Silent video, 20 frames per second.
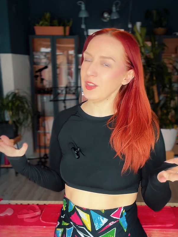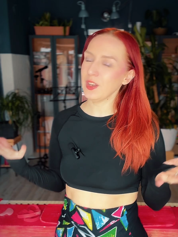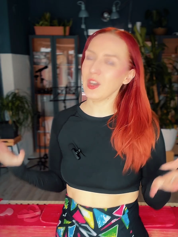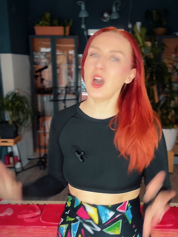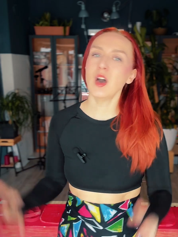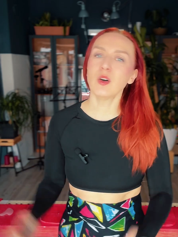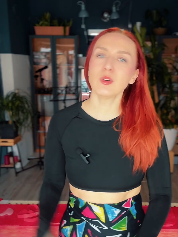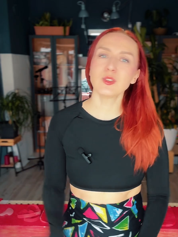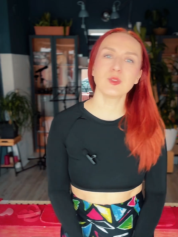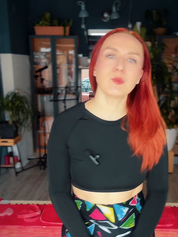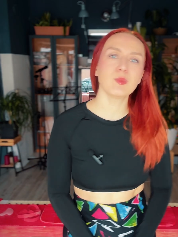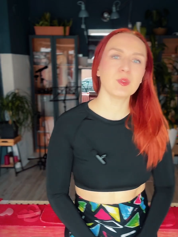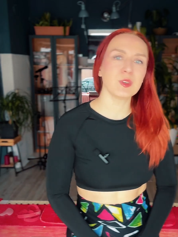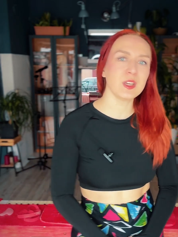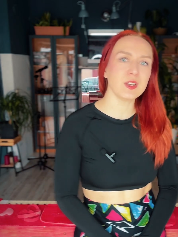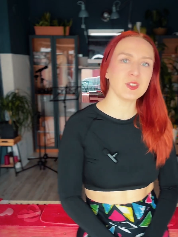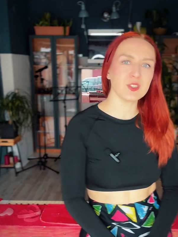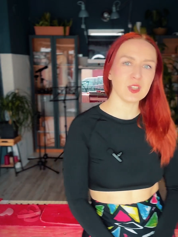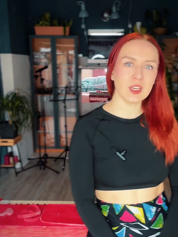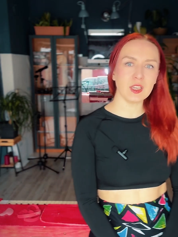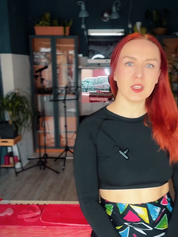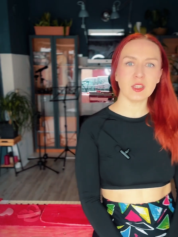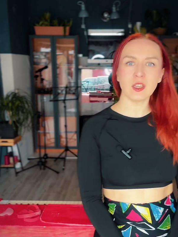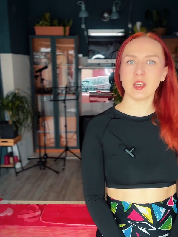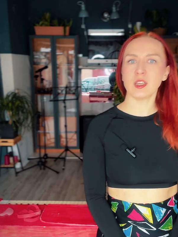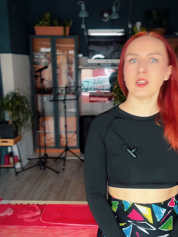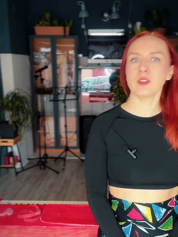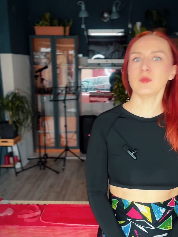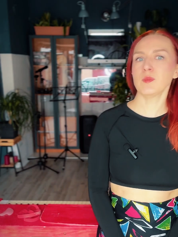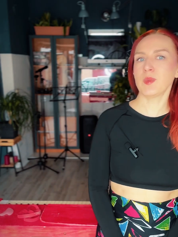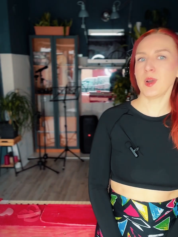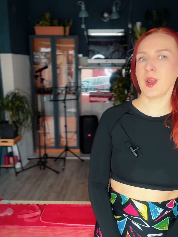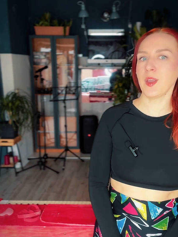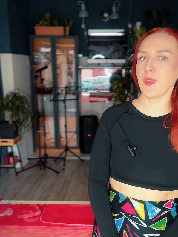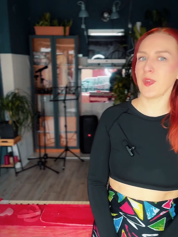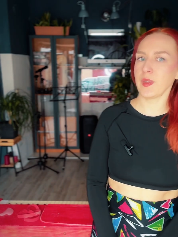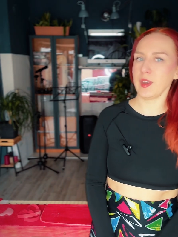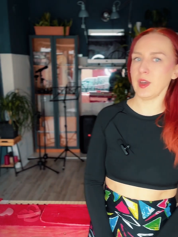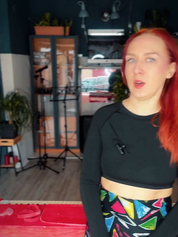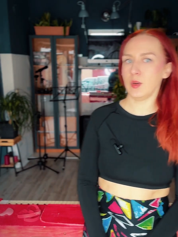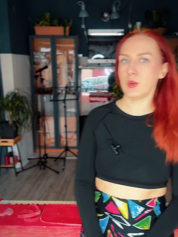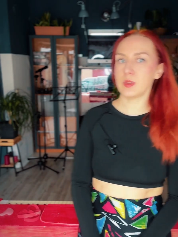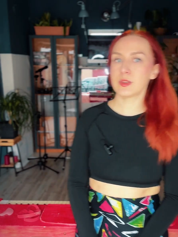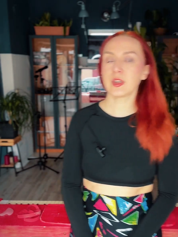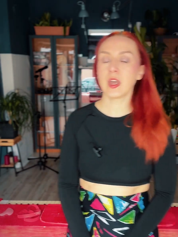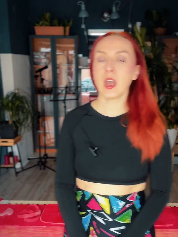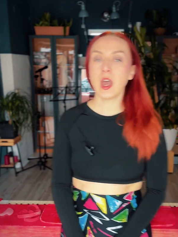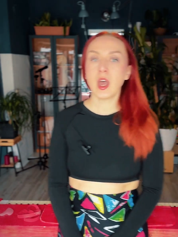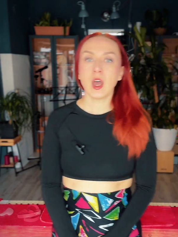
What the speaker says: how to breathe in and breathe out.